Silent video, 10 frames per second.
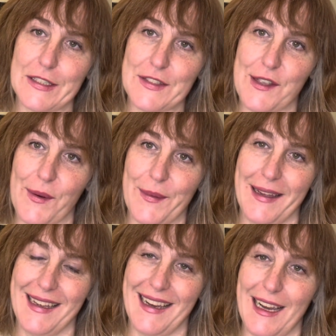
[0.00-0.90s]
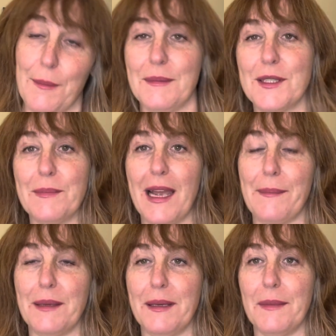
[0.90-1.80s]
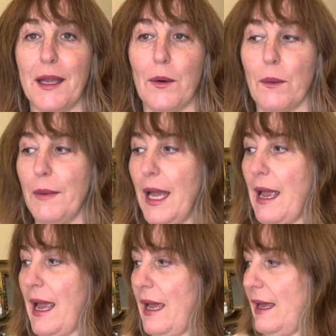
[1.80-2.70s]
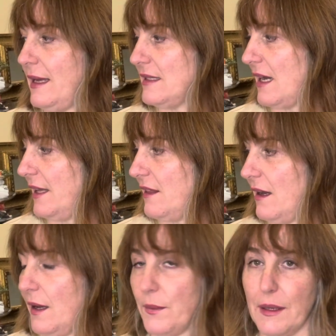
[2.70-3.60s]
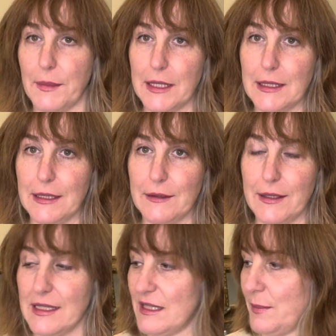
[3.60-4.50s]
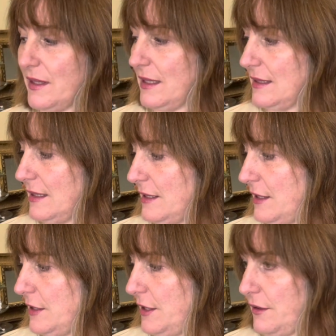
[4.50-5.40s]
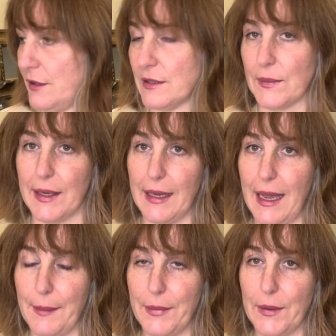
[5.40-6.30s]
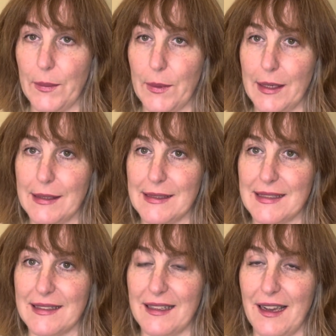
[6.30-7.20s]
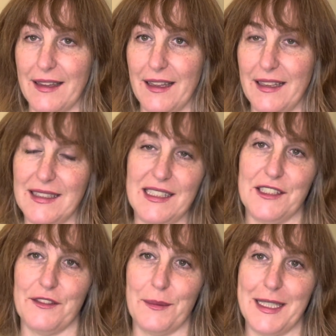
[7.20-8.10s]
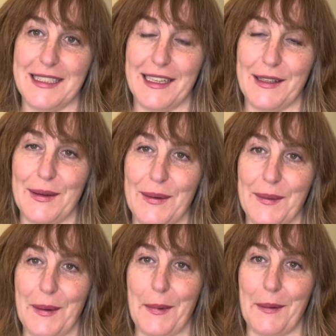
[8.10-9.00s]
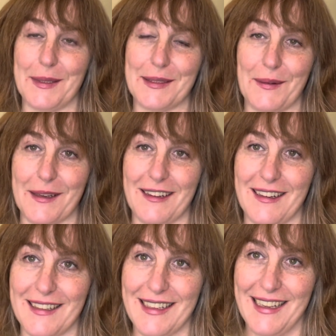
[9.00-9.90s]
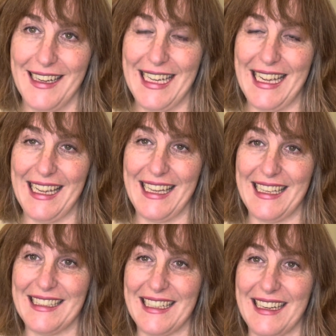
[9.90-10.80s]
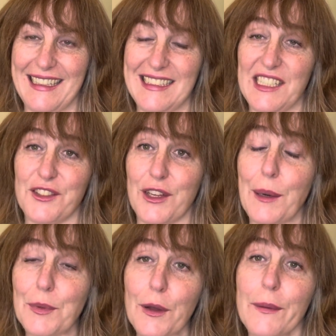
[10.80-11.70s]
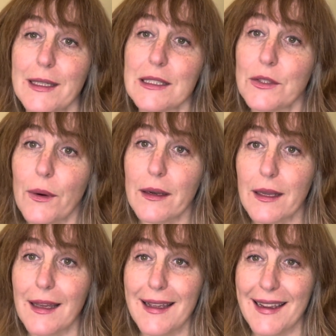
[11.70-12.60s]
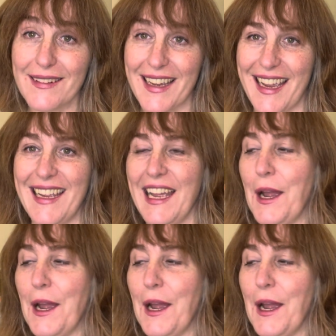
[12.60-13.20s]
So I'm super happy to be in my home, and I thought what I'm gonna do is split this into two, because what happened was I thought it's easier for me to tell you about what's going on, and it's easier to upload when it's short. Okay.